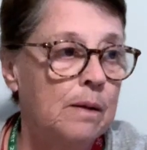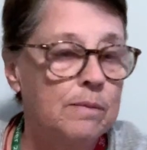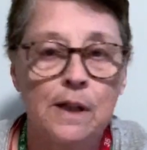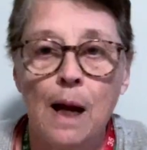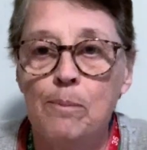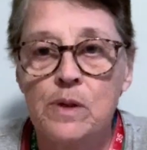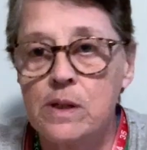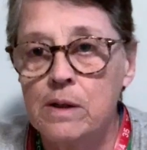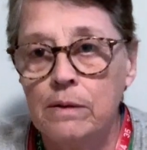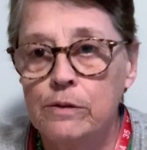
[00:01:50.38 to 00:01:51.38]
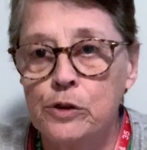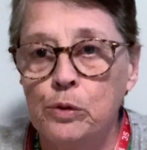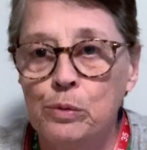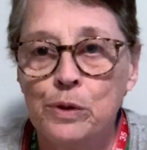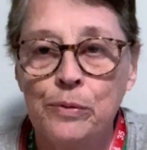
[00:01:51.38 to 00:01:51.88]
Cubs
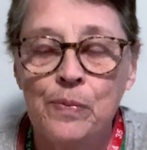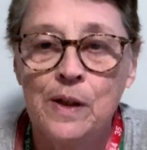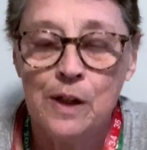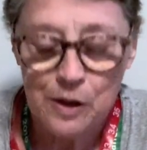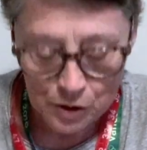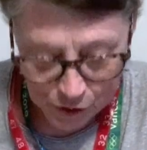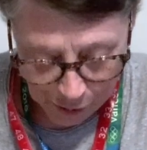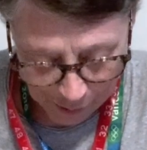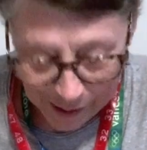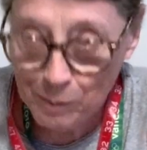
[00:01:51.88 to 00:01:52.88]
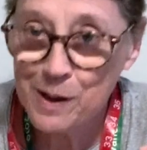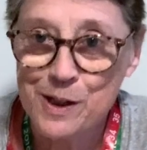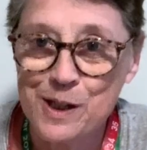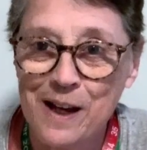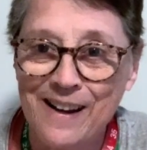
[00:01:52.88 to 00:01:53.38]
suit. So it
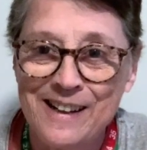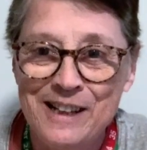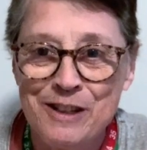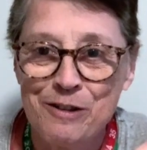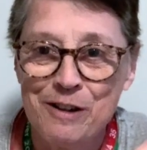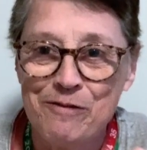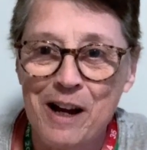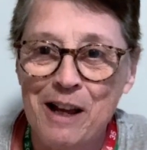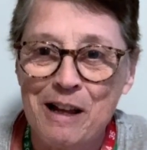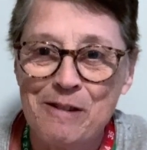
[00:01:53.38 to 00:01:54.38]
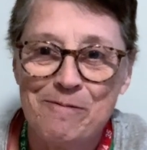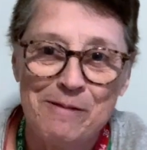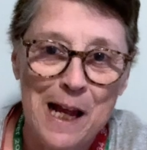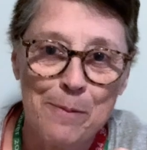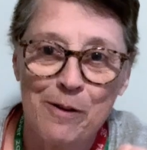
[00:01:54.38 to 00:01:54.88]
was sort of a
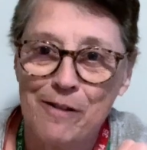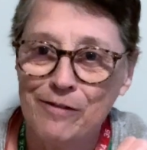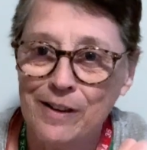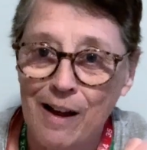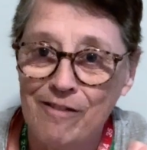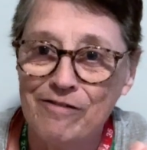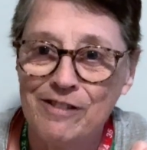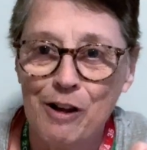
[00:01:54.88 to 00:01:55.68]
labor of love,